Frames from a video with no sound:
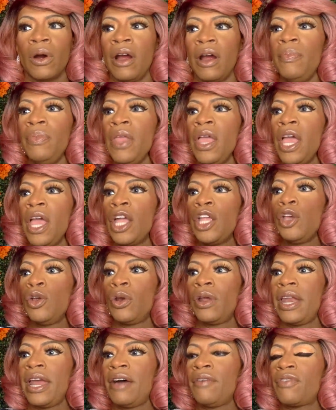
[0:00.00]
or
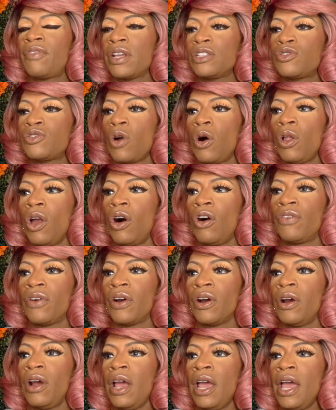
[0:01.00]
you don't have control
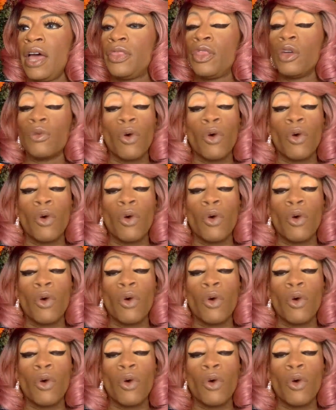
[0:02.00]
over